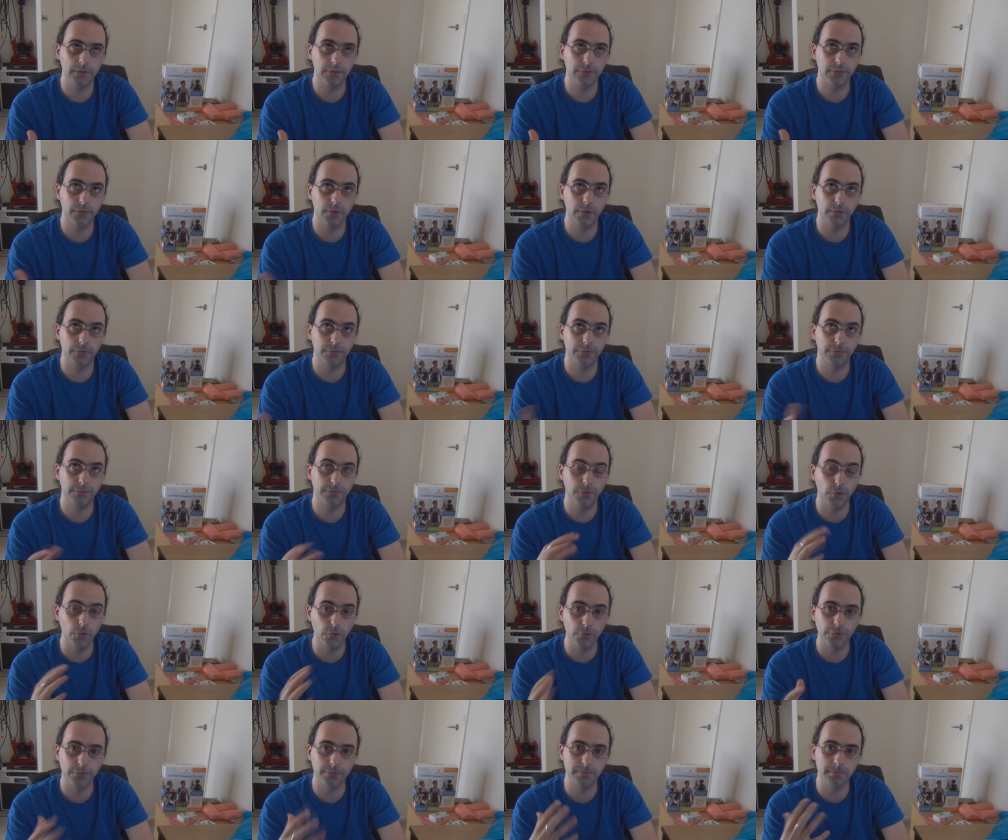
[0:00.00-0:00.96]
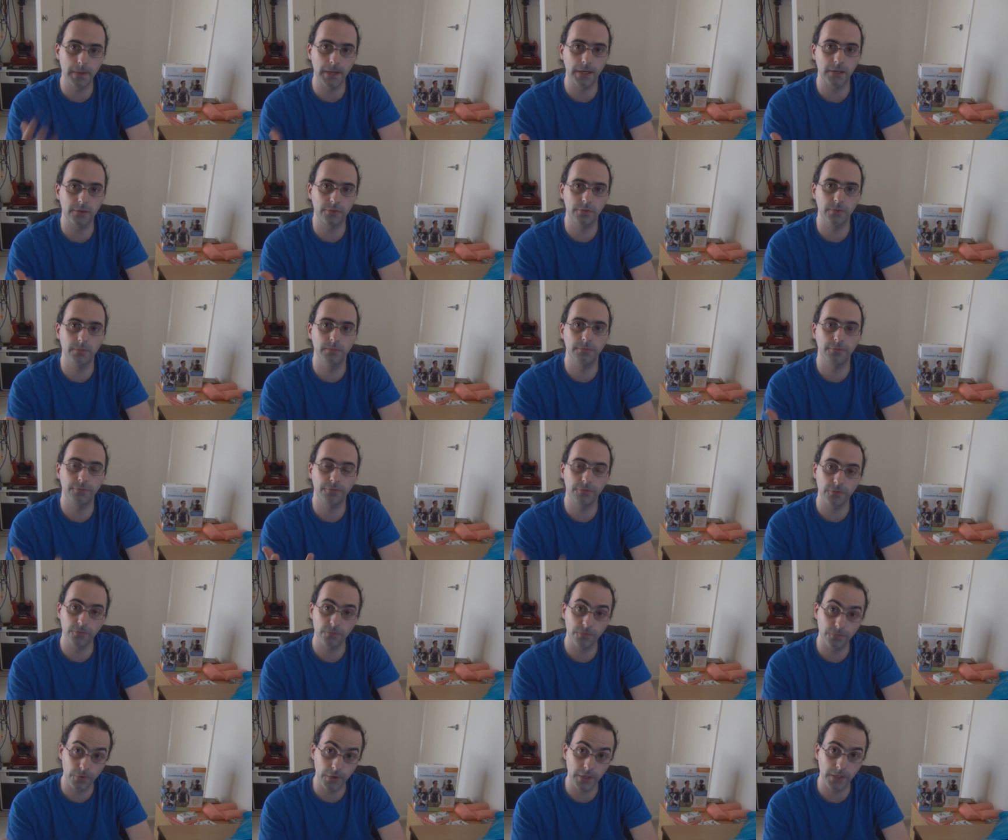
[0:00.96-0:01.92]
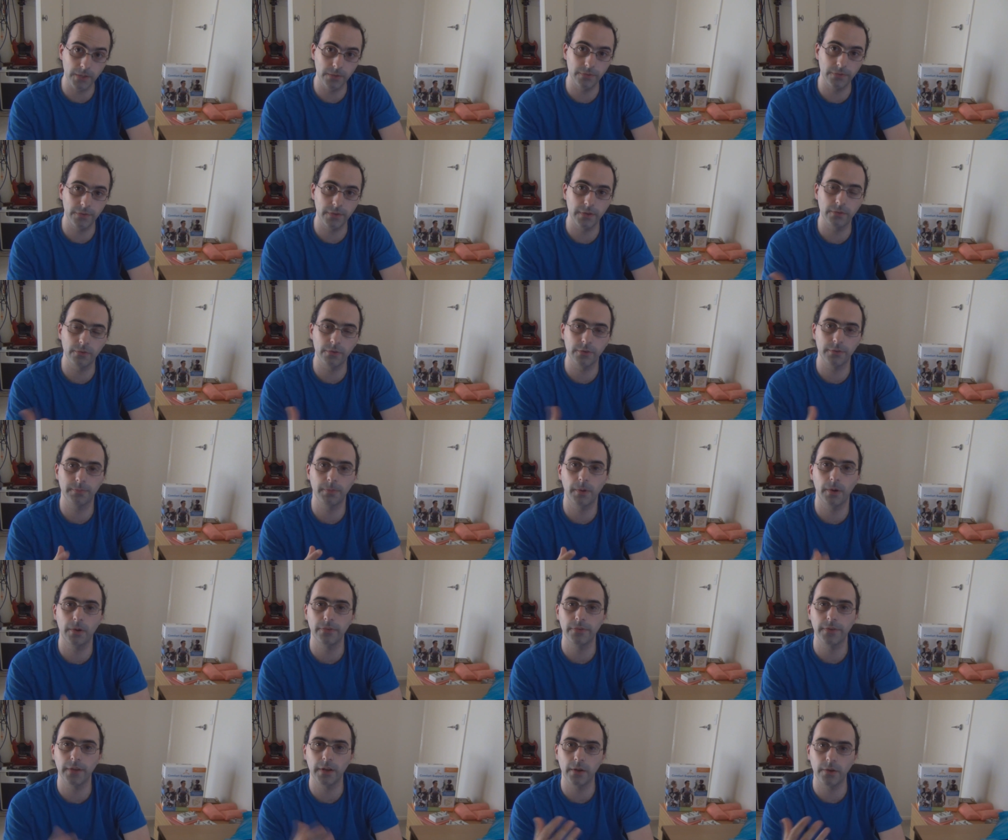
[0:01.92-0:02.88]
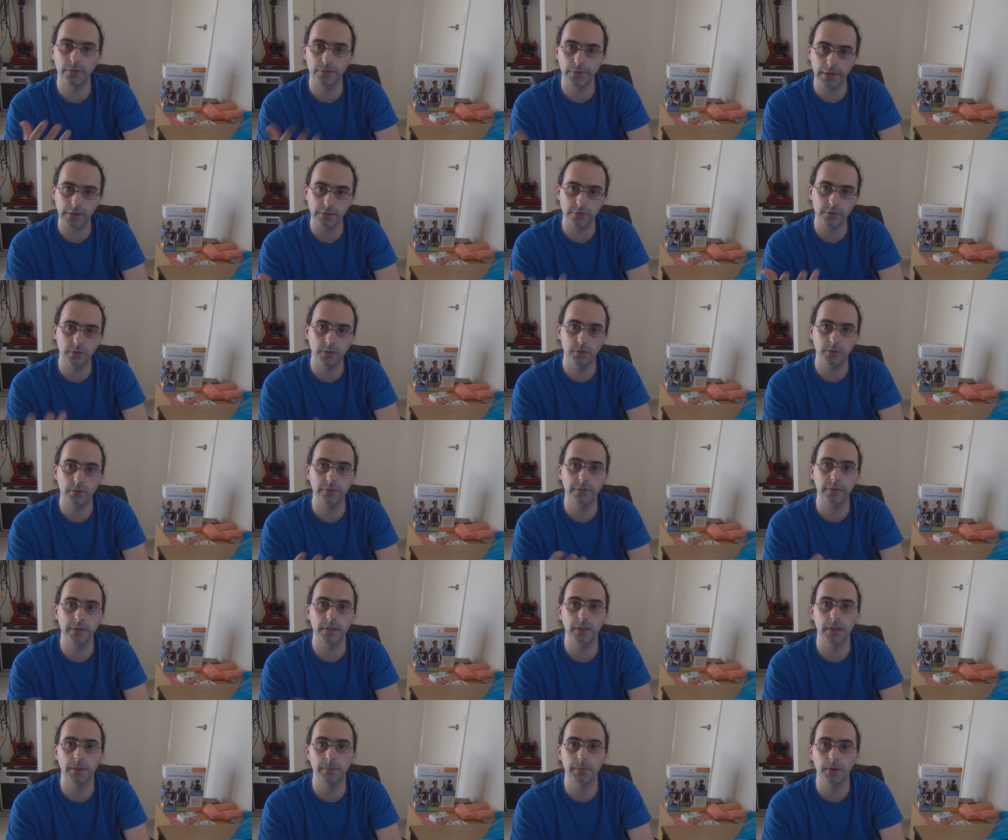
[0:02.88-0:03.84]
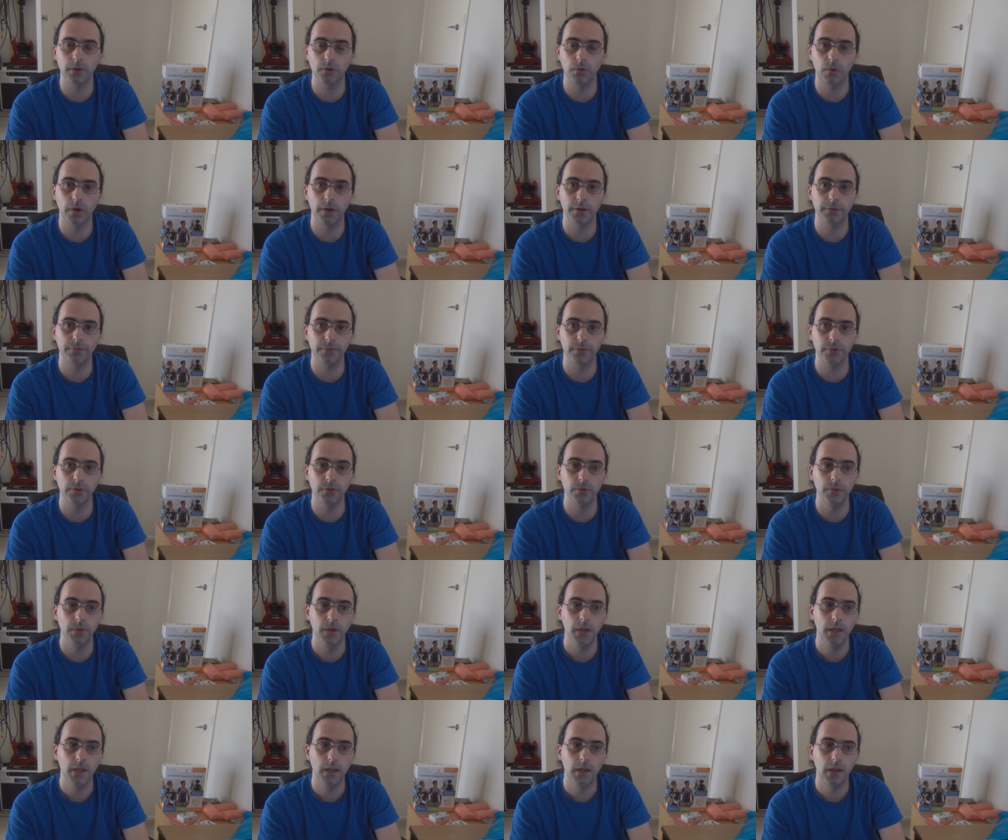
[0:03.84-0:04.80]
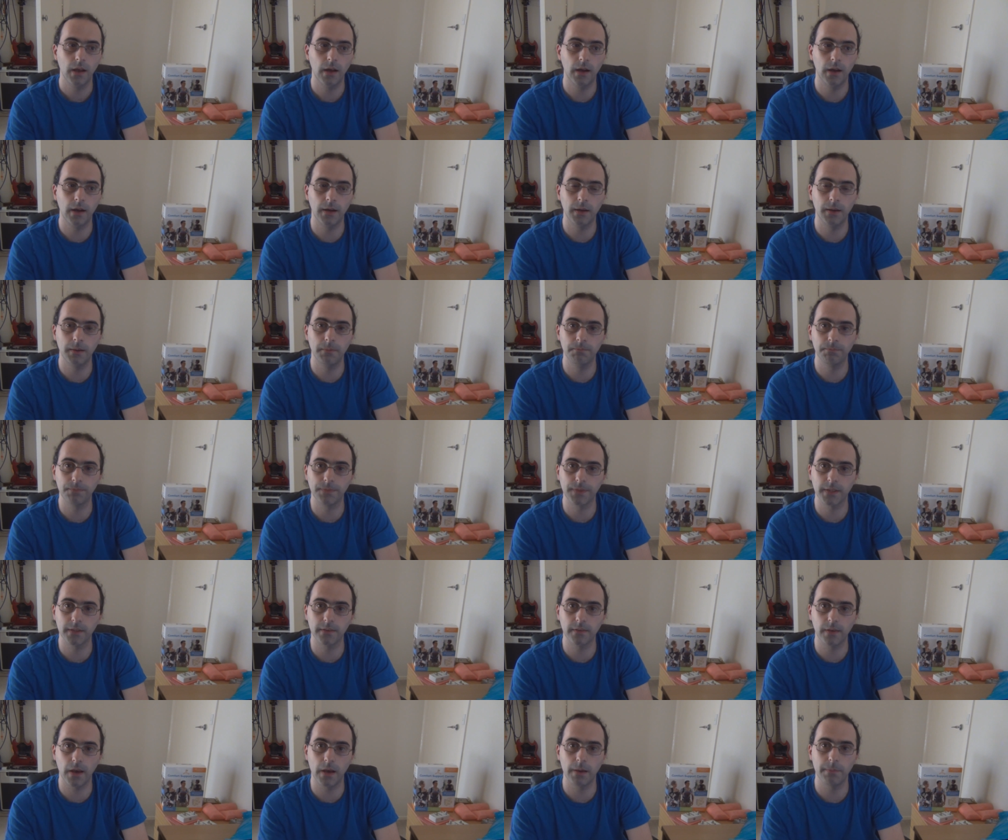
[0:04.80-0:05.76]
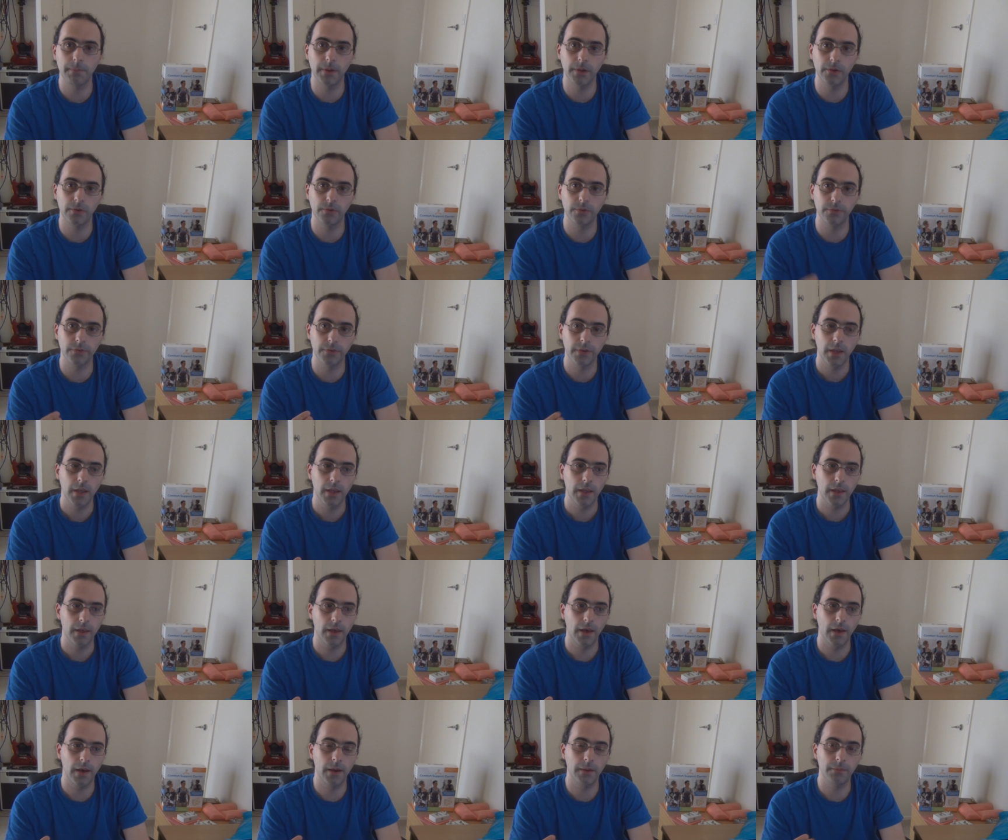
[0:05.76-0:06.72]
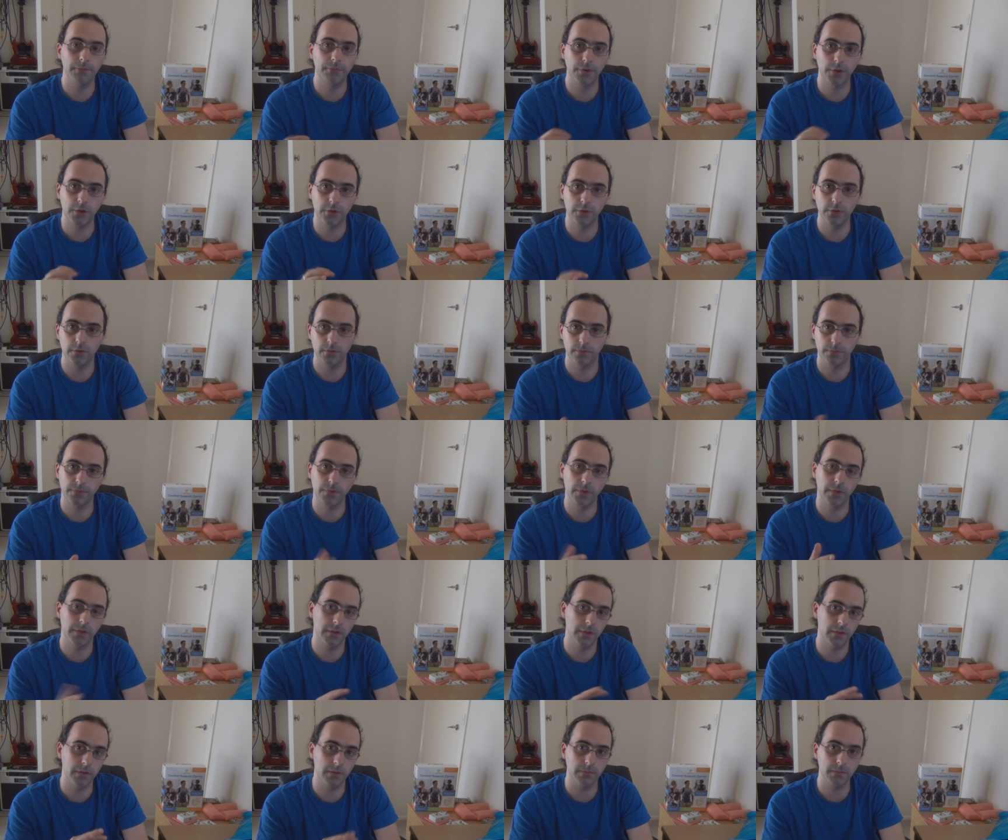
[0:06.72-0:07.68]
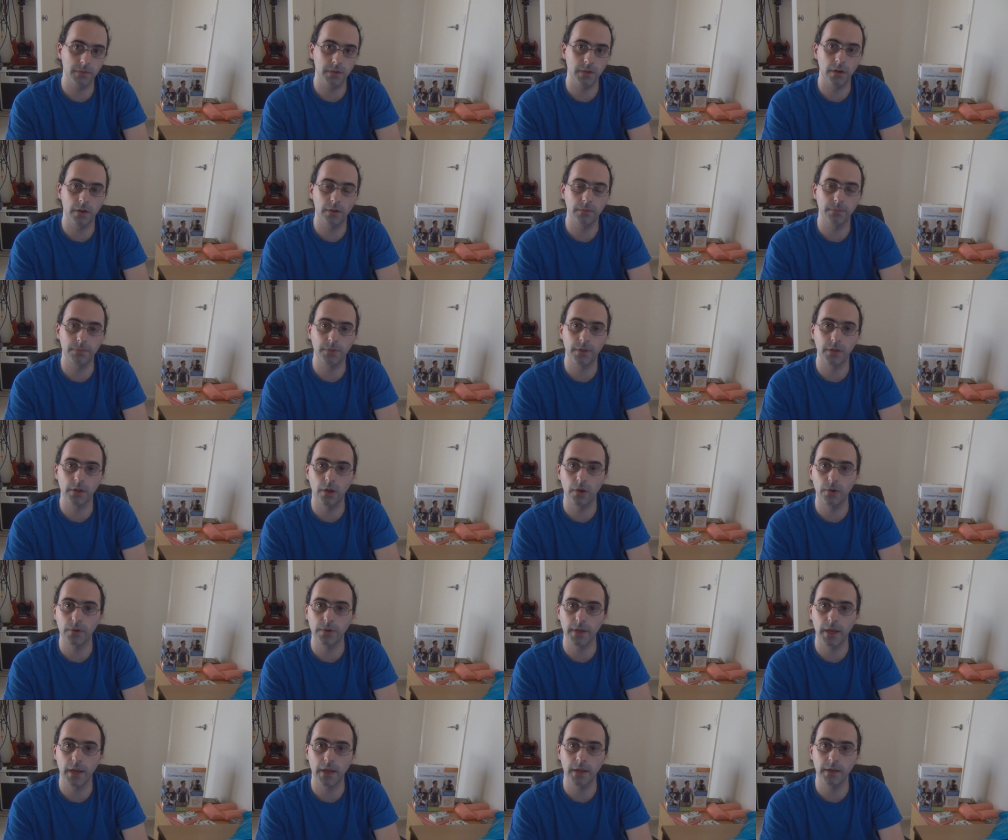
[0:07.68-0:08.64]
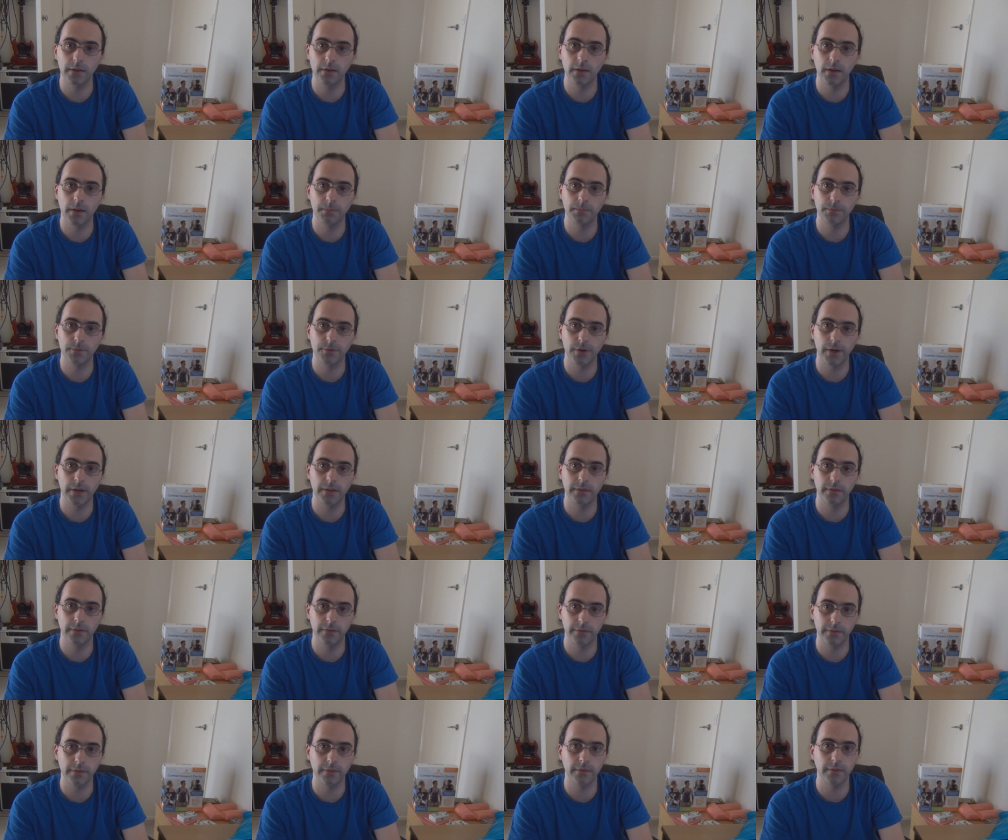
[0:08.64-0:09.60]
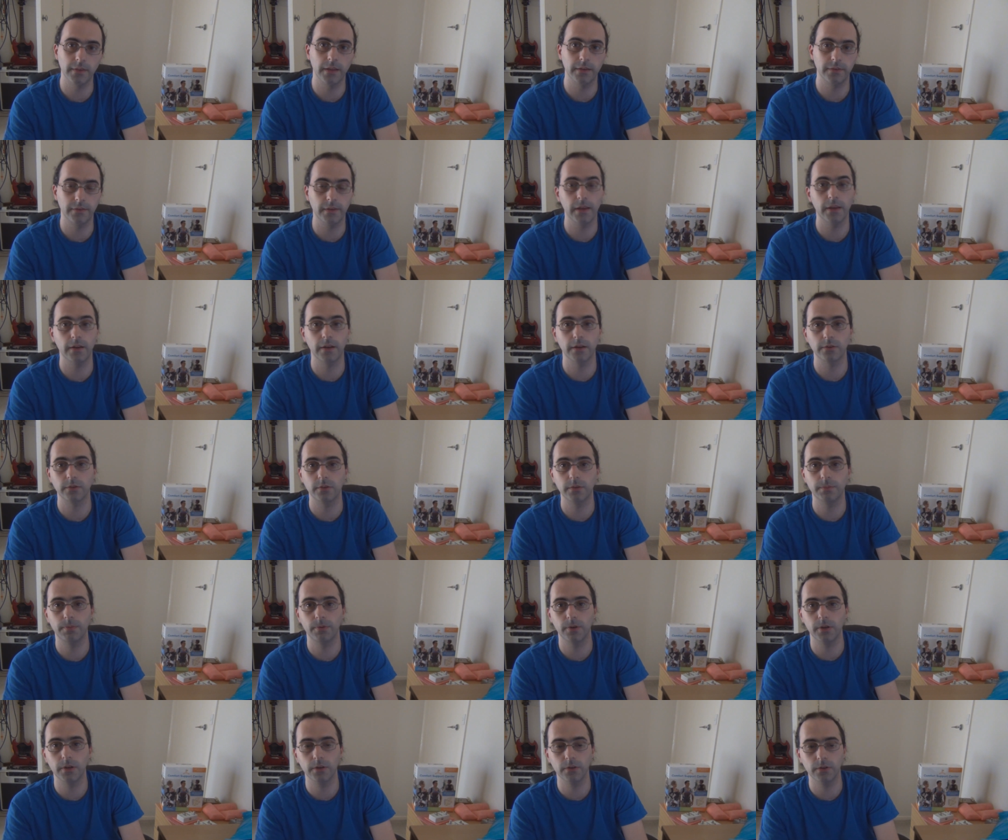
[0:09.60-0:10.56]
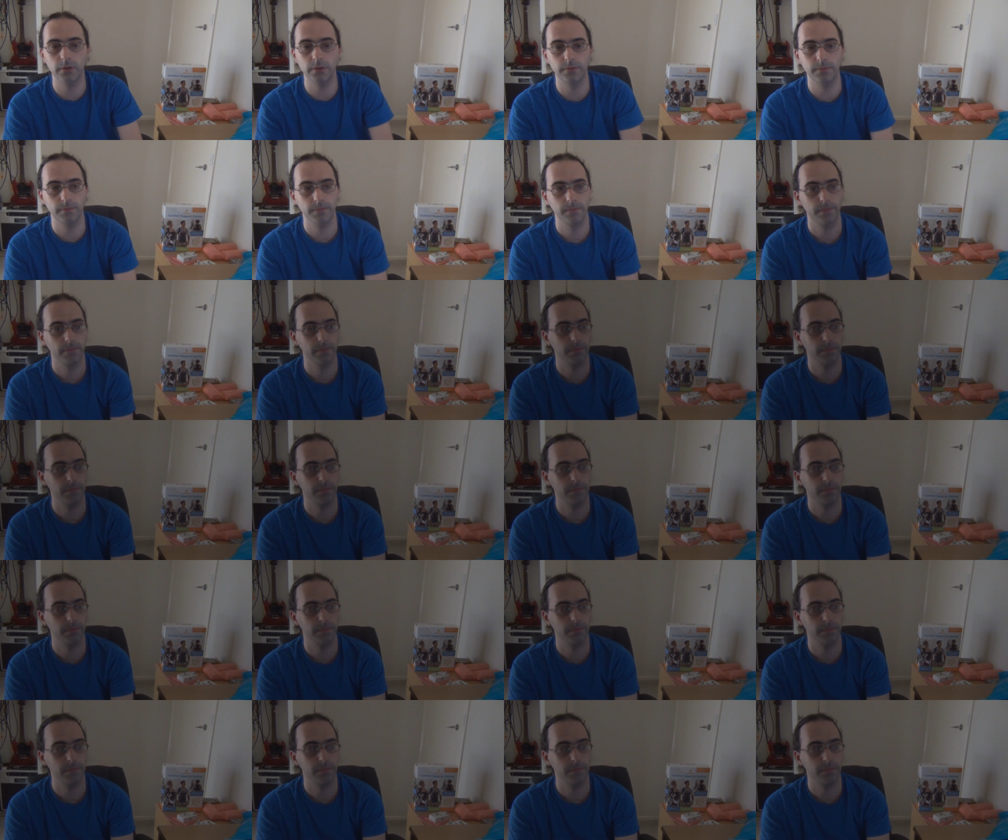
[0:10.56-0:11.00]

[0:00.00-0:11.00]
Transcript: sort of full spectrum frequency response and I was actually using them in quite a few um, guitar pedals um, for, for the you know the low gain um, transistors and they sound actually pretty good.